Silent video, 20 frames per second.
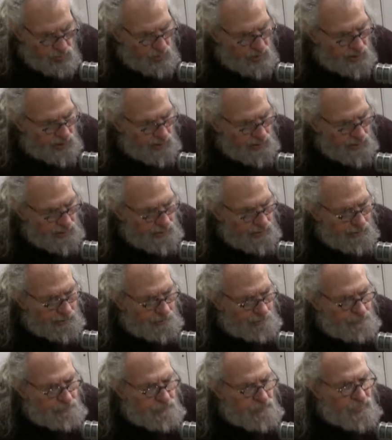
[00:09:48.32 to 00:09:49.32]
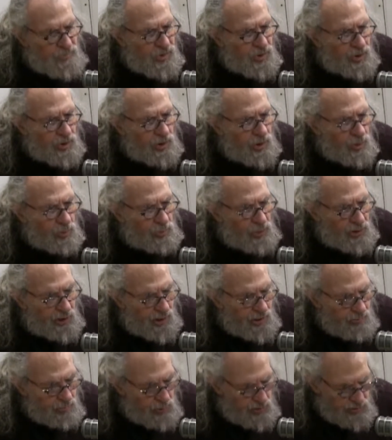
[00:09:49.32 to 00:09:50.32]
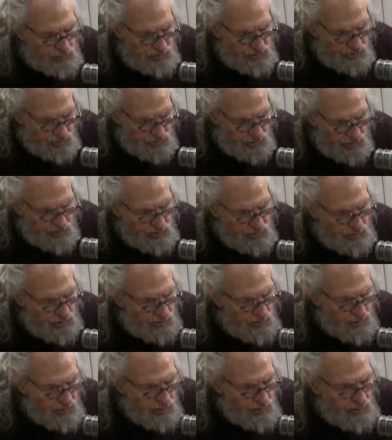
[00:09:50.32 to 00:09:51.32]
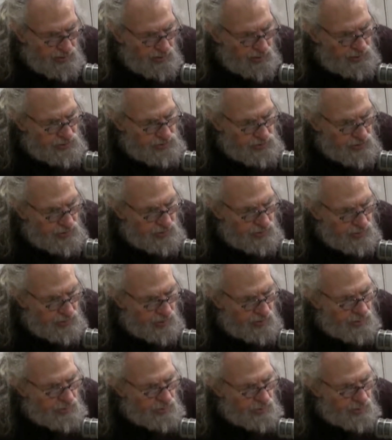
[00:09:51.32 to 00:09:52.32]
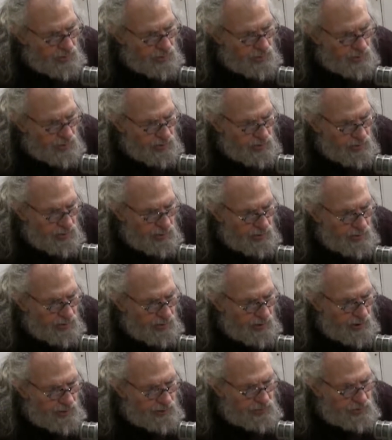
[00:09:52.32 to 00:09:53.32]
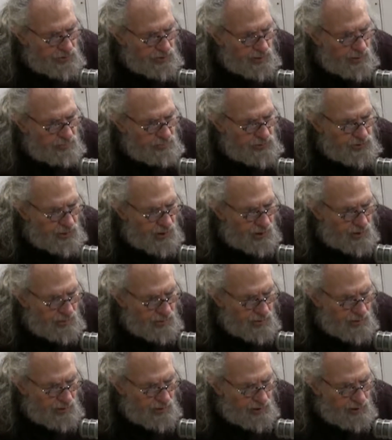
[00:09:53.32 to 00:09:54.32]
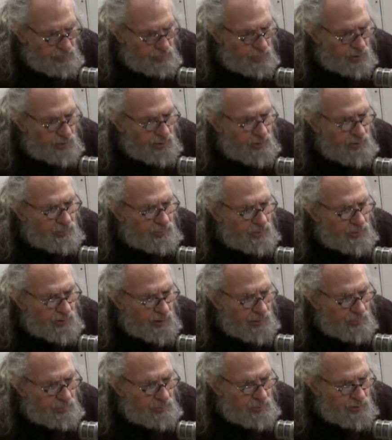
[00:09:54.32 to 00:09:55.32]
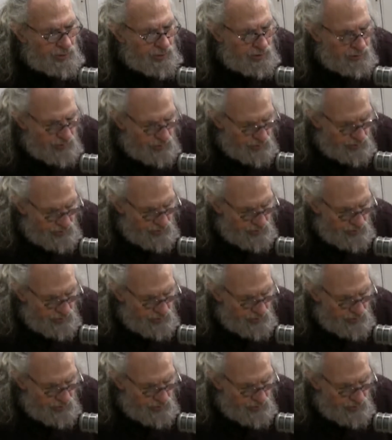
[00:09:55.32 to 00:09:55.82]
morainic a moraine means that as a glacier, a continental glacier comes down to that point with that particular